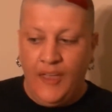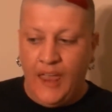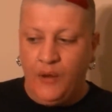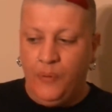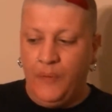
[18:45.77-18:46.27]

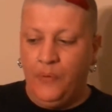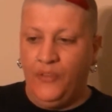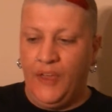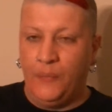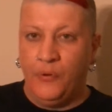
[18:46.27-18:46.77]
and the people
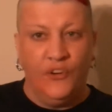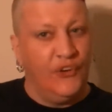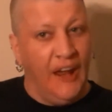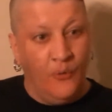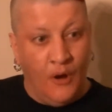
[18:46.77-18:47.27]
that
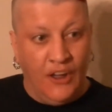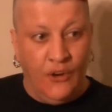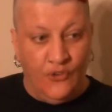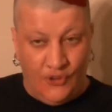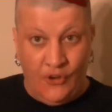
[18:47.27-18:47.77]
appreciate what
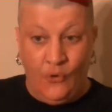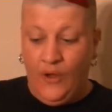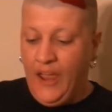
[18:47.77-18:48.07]
you do